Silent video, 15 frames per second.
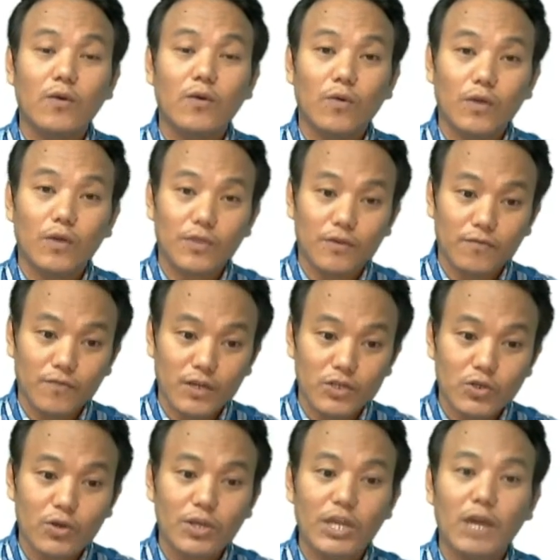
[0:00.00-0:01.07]
we are
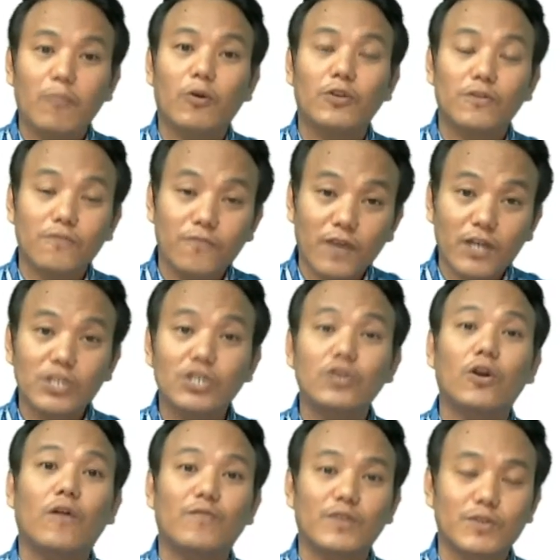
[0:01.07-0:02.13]
talking about the function
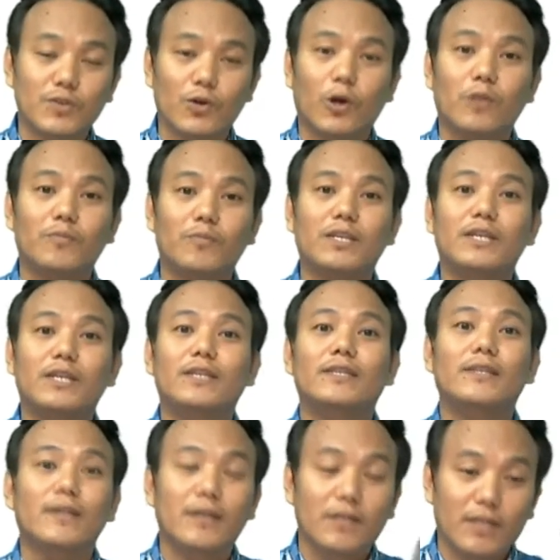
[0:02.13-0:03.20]
of the scorpion in
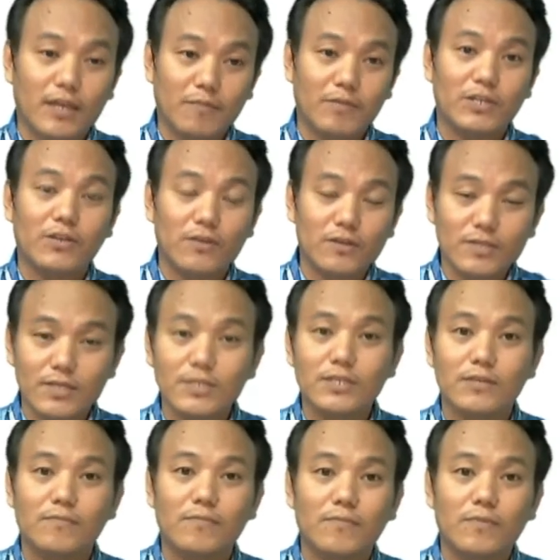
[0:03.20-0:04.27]
that particular
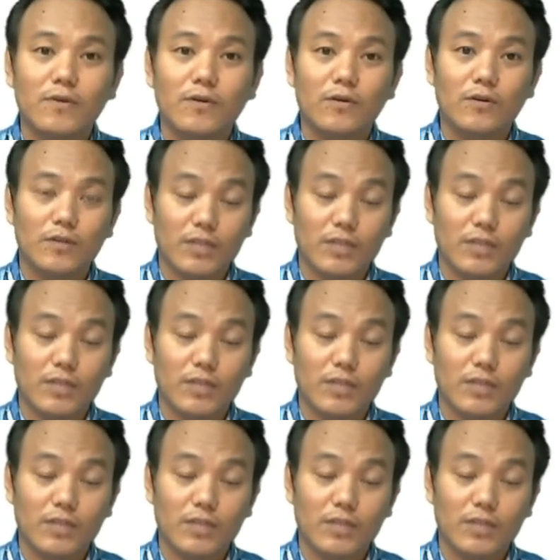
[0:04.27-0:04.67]
system, in that